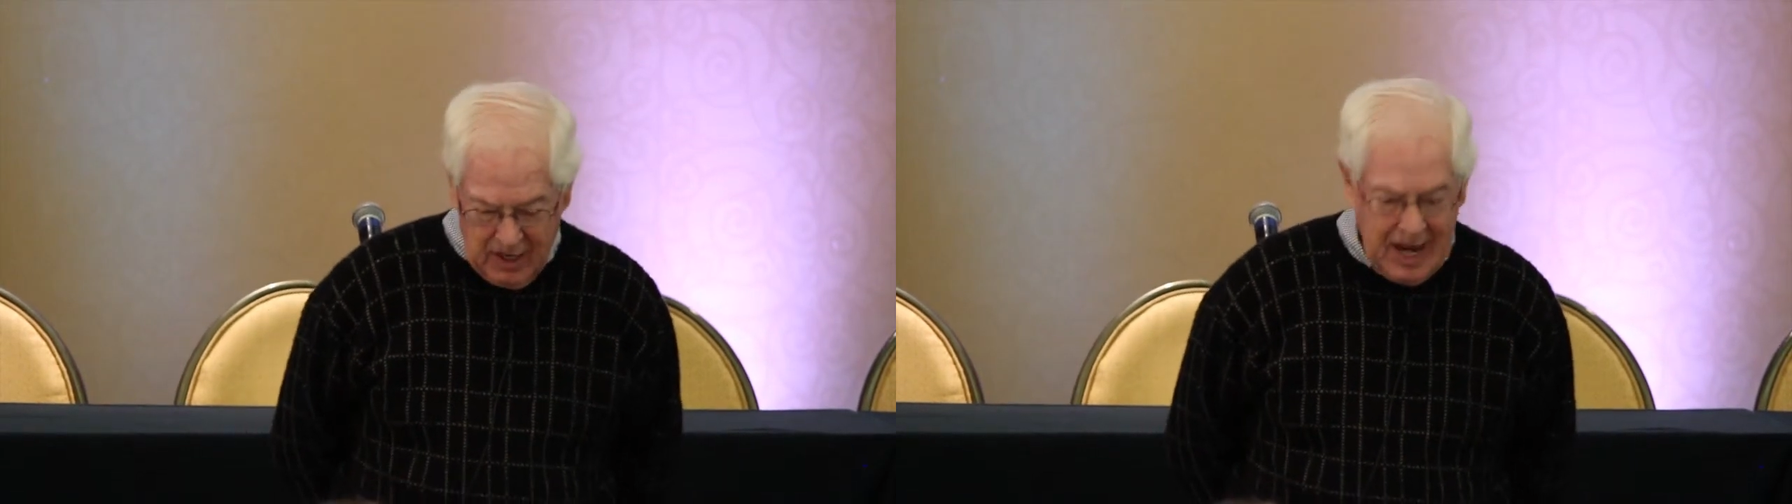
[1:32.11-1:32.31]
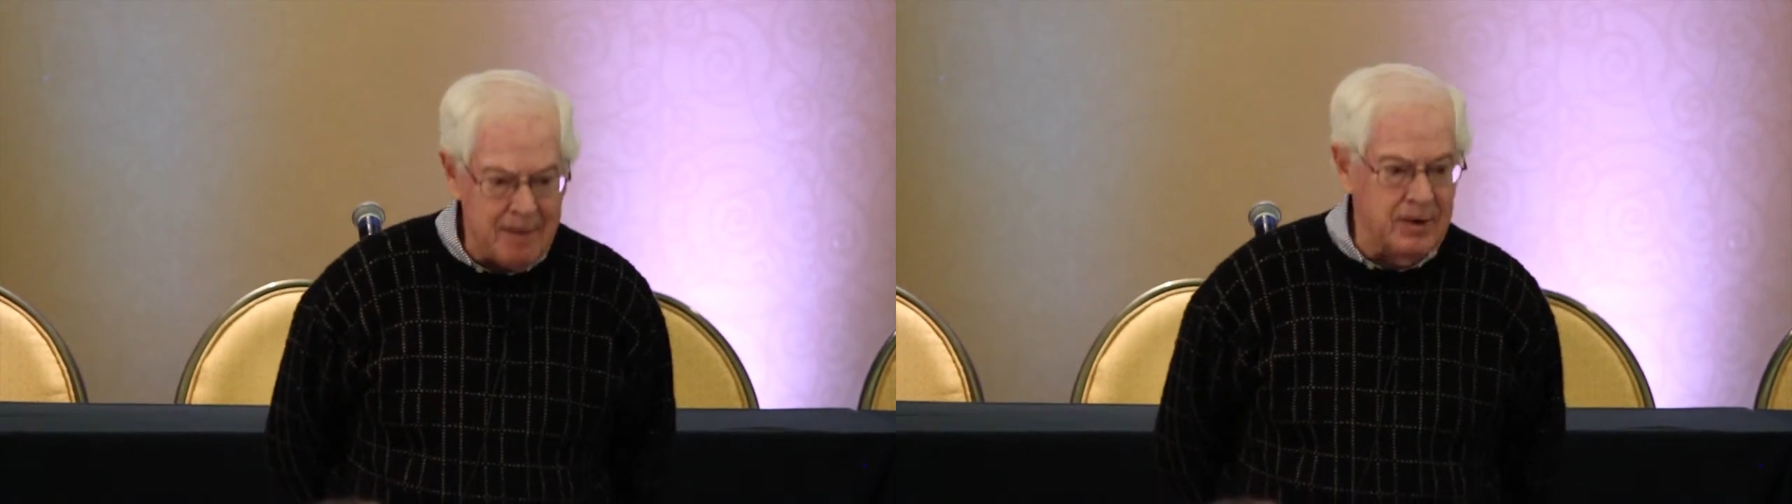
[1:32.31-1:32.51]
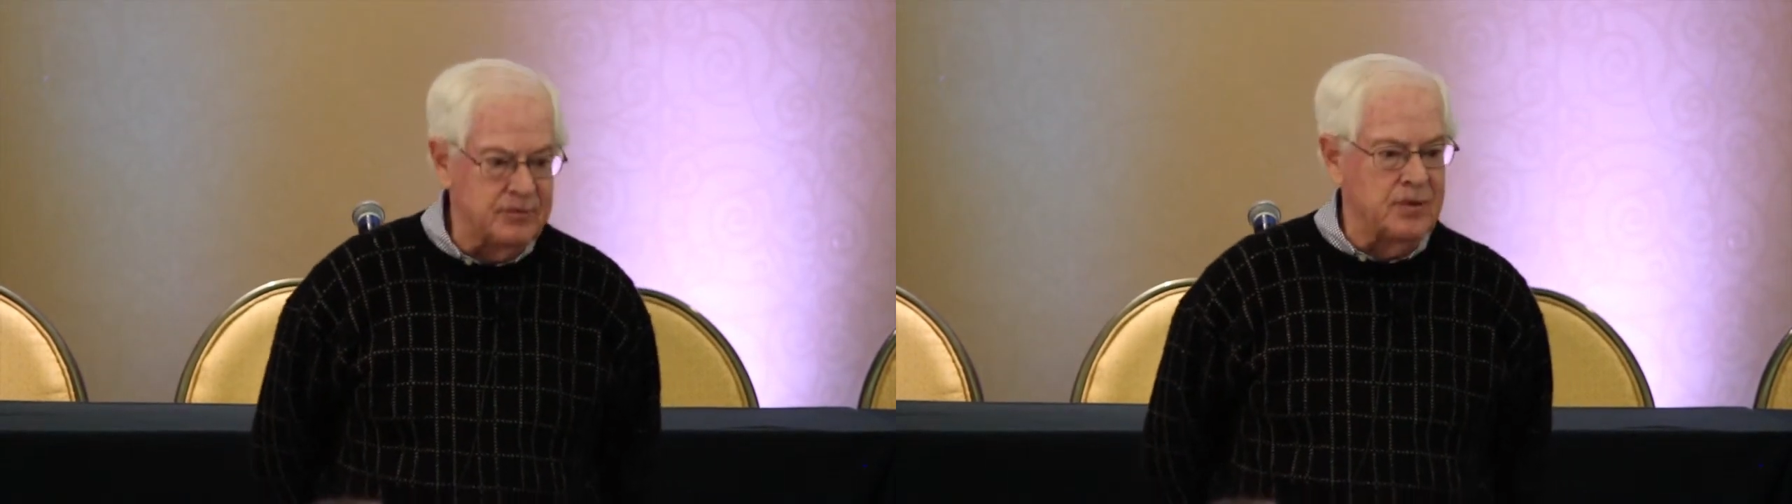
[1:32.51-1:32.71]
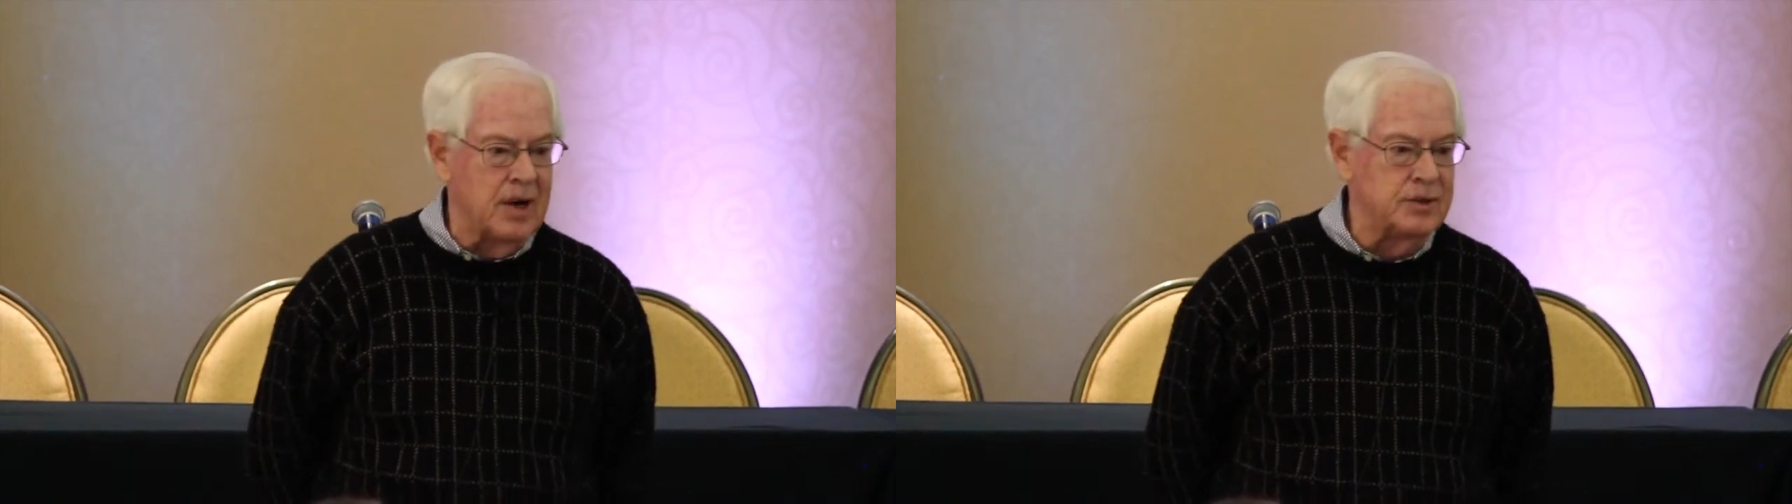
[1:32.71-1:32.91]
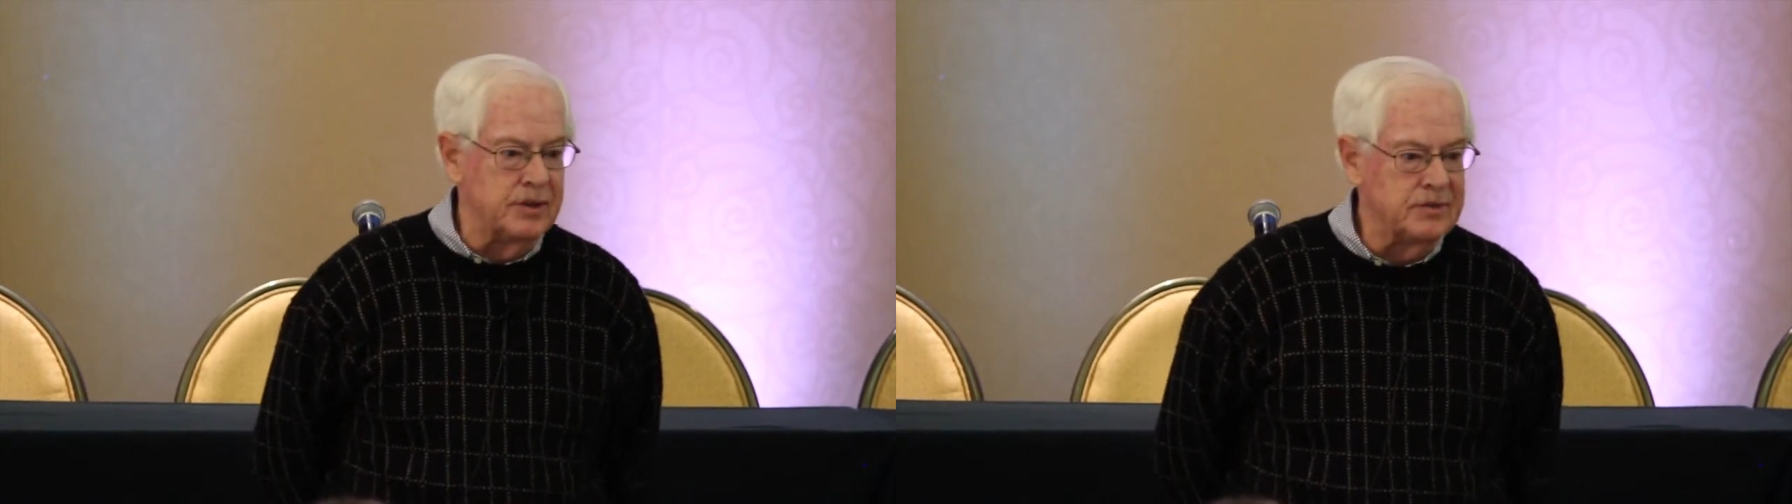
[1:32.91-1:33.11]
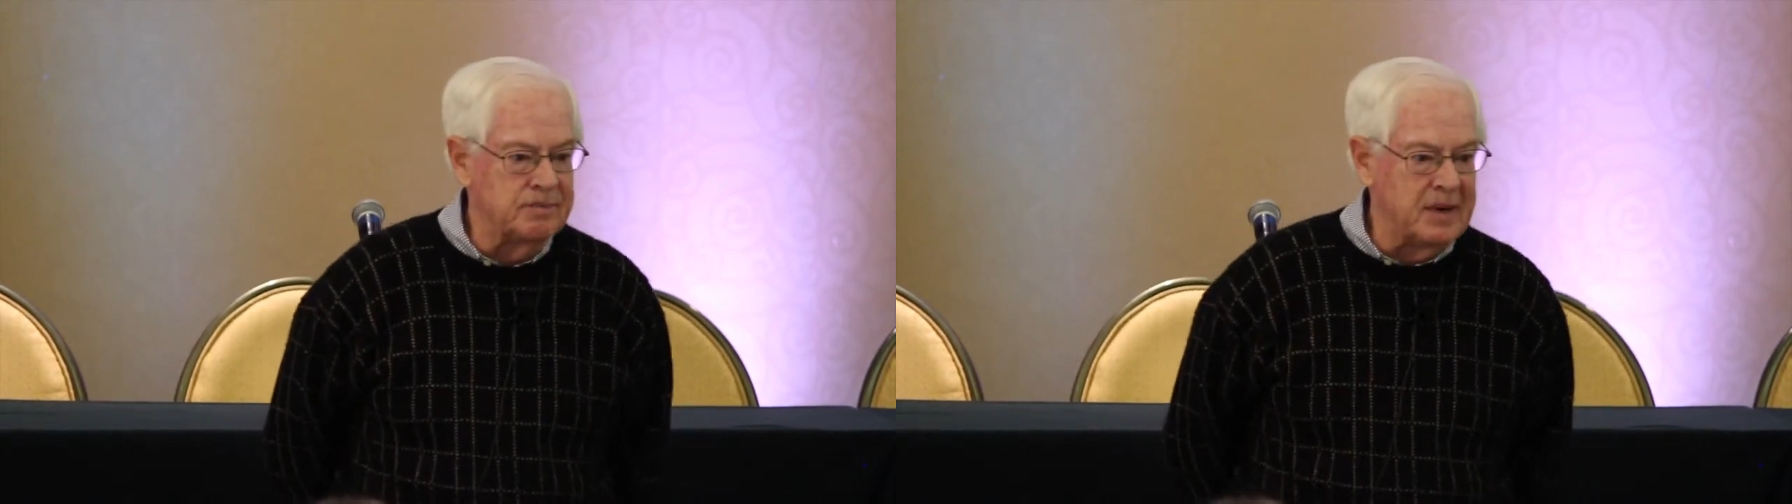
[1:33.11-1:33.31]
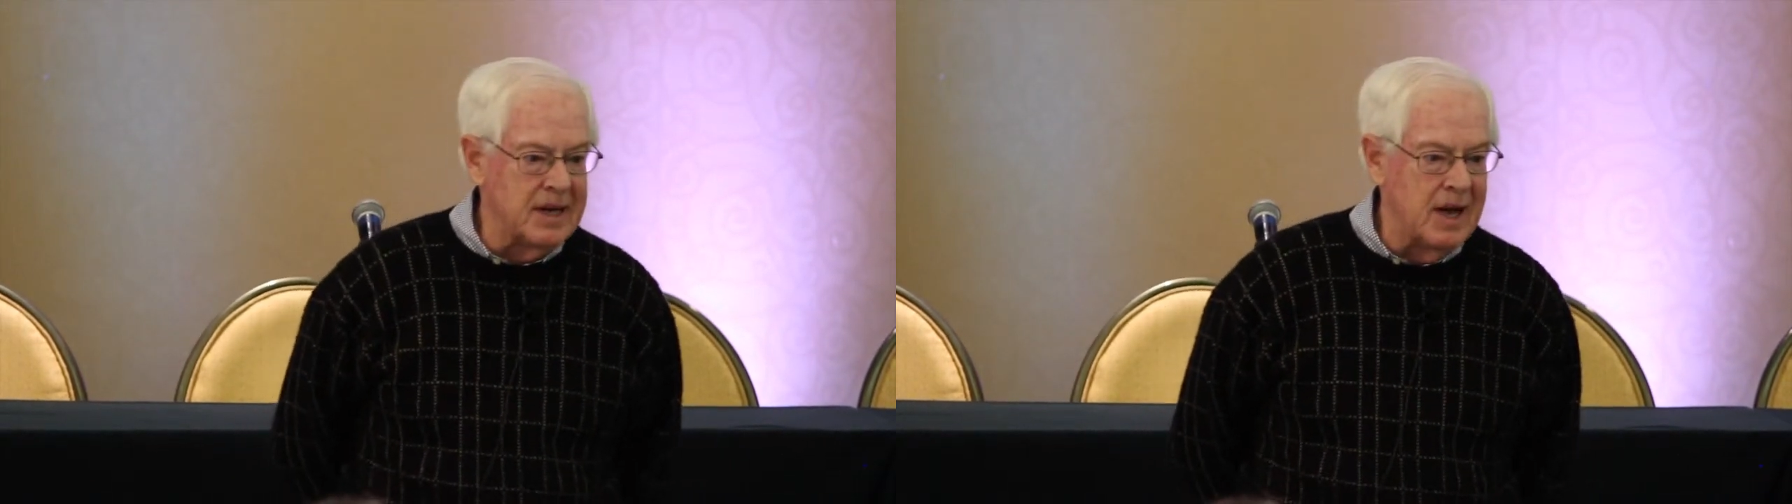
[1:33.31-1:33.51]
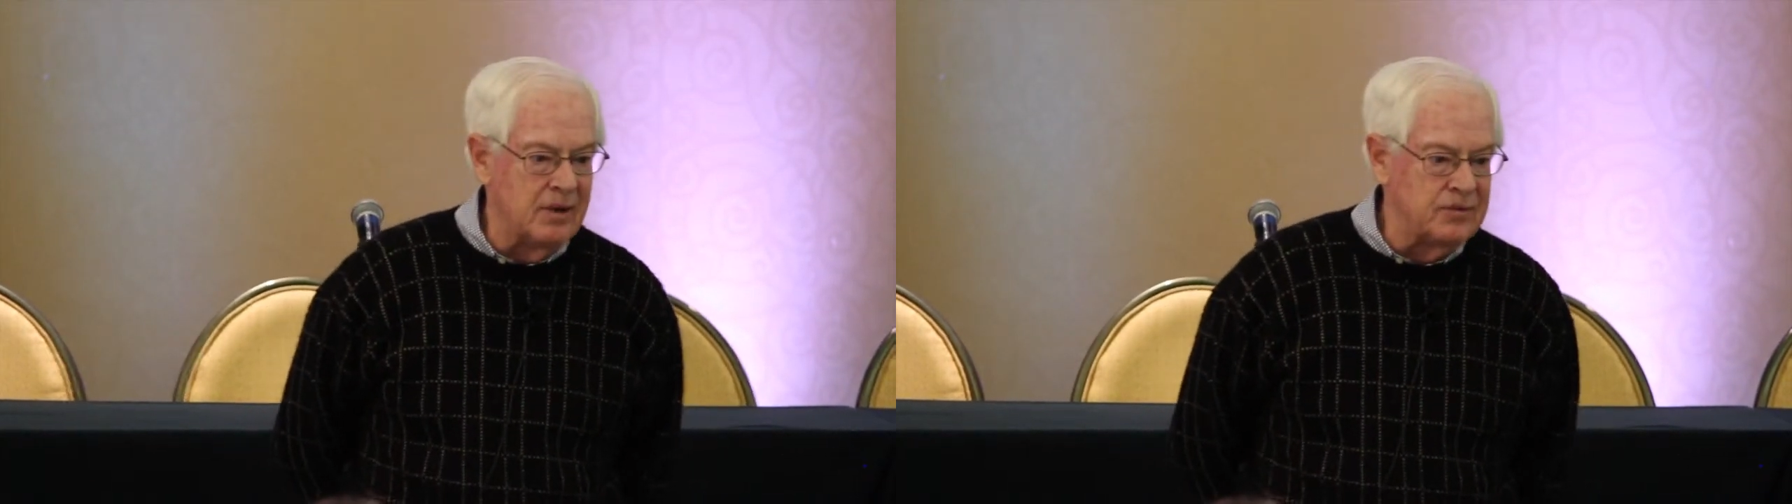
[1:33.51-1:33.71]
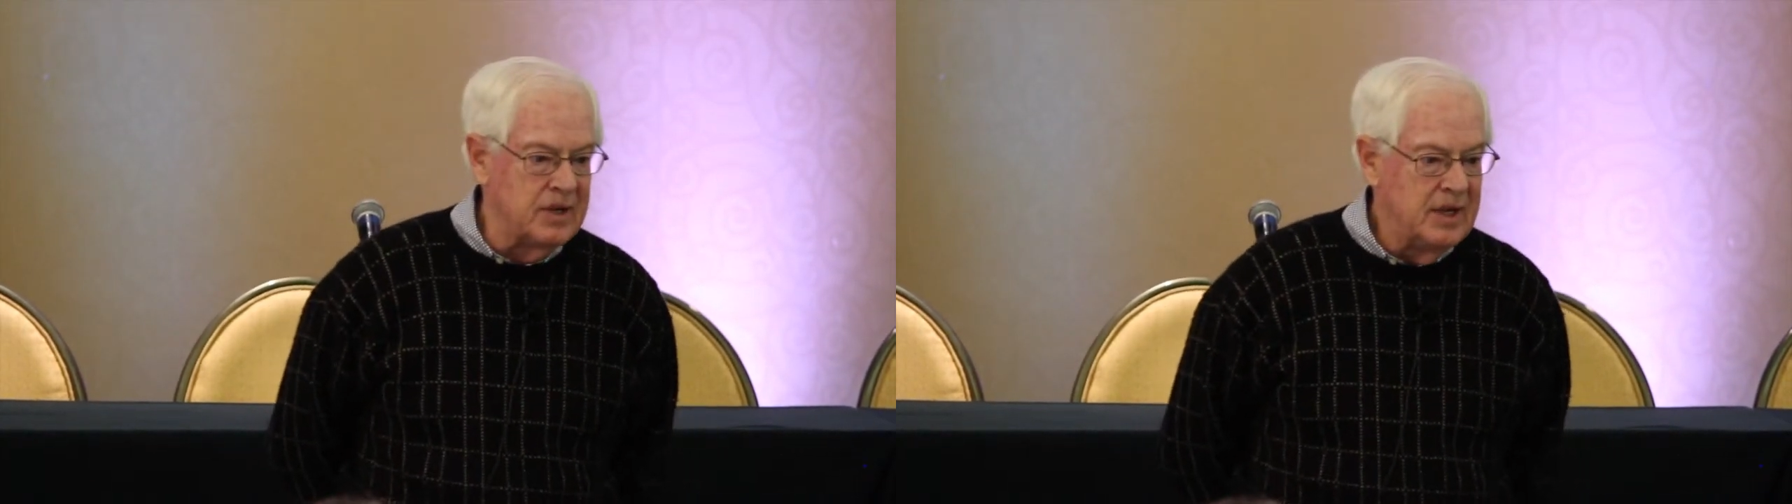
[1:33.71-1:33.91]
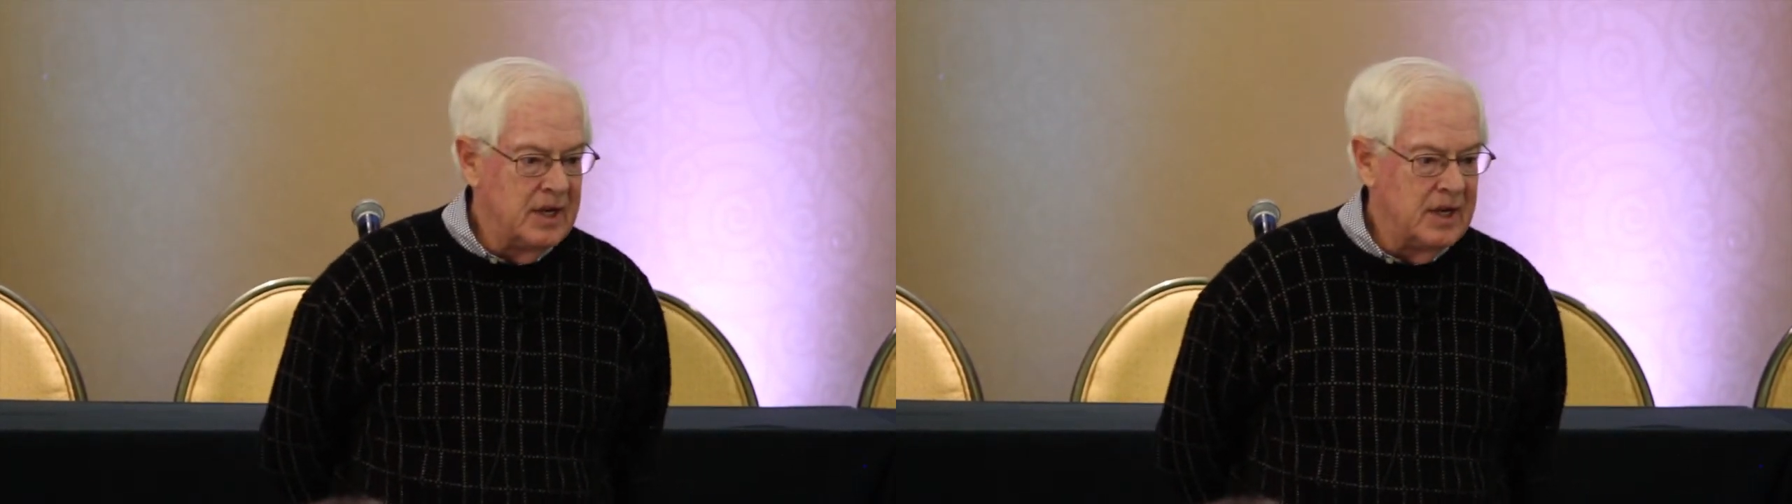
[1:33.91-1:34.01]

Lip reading: collaborative structures, because